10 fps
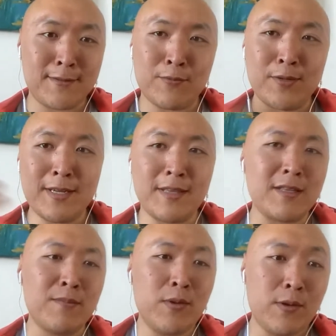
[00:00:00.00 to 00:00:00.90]
To really get the
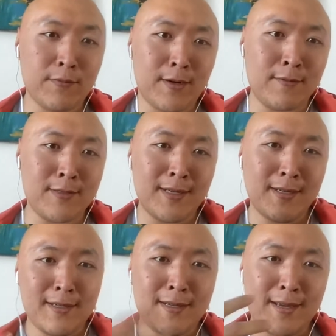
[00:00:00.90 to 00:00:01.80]
community involved
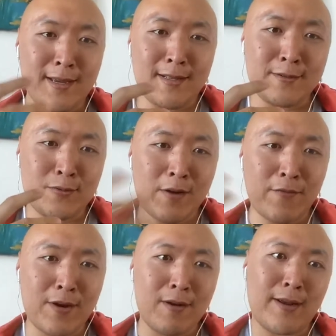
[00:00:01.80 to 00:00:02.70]
in trying to
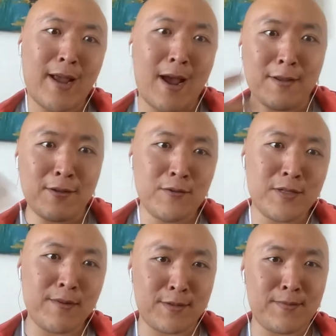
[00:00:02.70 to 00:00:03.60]
figure out like how to use some of this